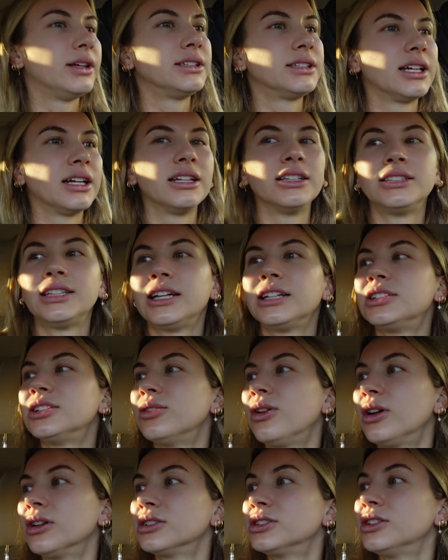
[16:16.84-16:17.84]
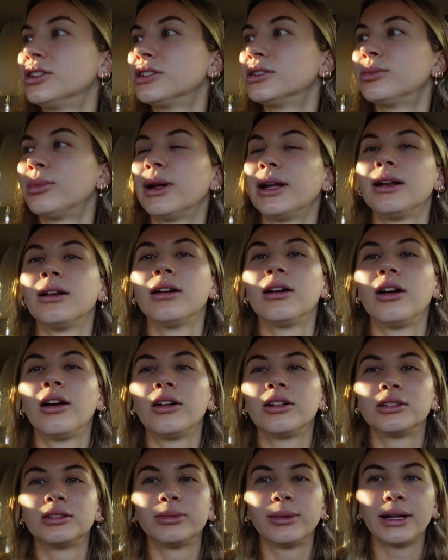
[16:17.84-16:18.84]
gonna take too long to explain.
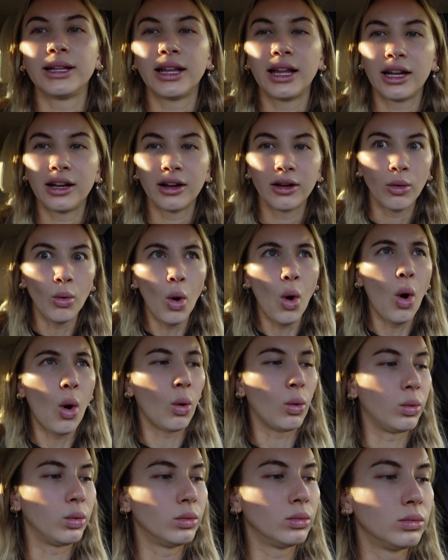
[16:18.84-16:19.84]
I'll explain later. Oh,